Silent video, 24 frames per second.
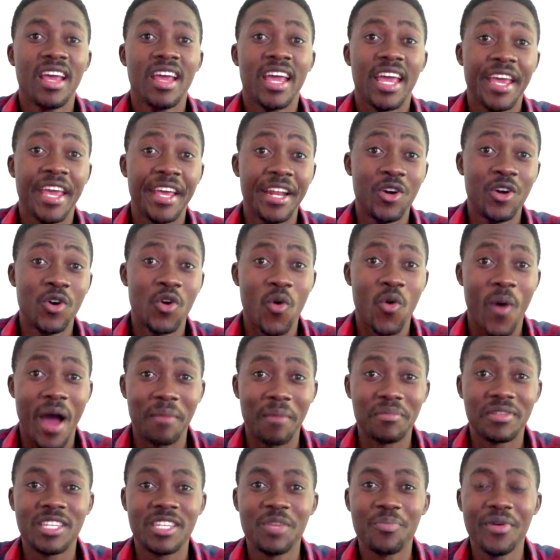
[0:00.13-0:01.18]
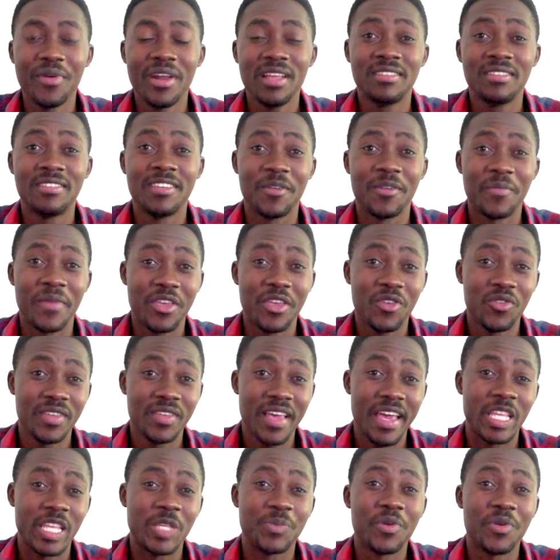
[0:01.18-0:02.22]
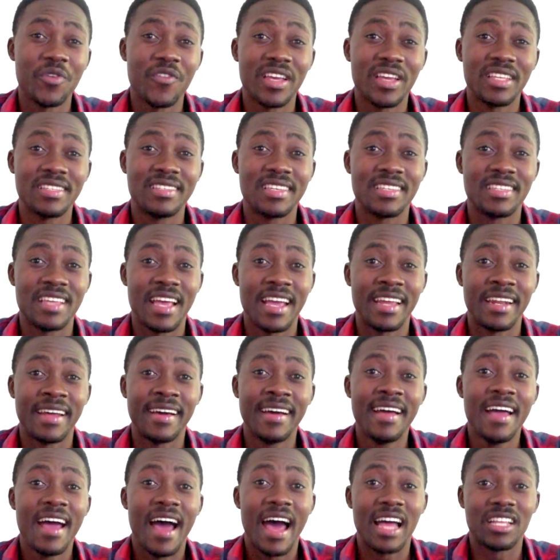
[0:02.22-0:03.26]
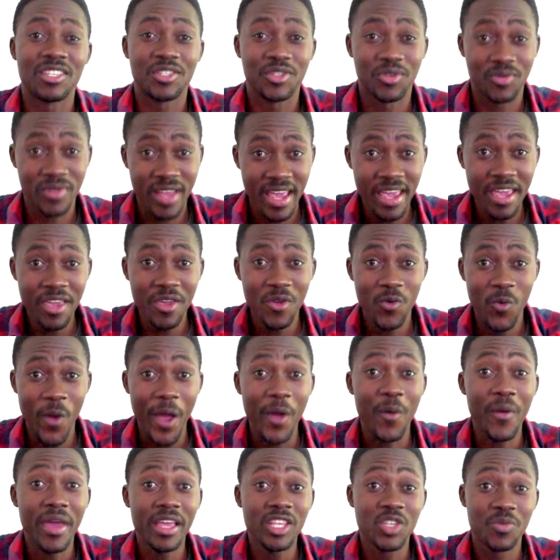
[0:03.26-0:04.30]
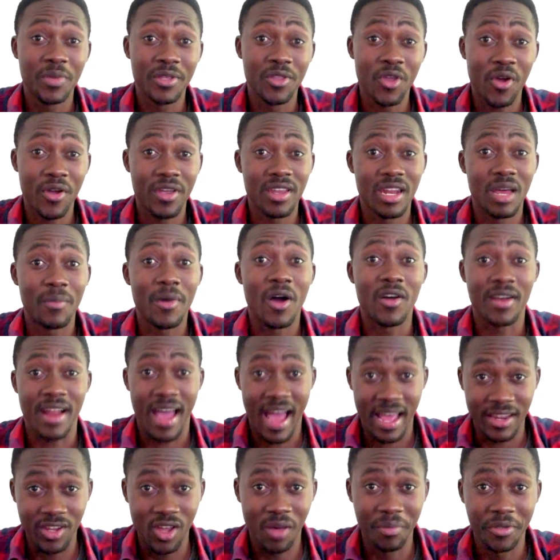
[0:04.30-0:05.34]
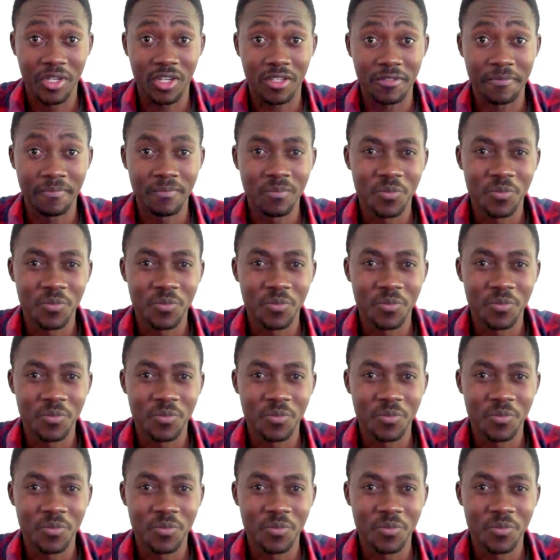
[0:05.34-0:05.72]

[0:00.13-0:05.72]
Hello, I'm Cyprian Zim, a user experience designer, and today we are going to be talking about adoption.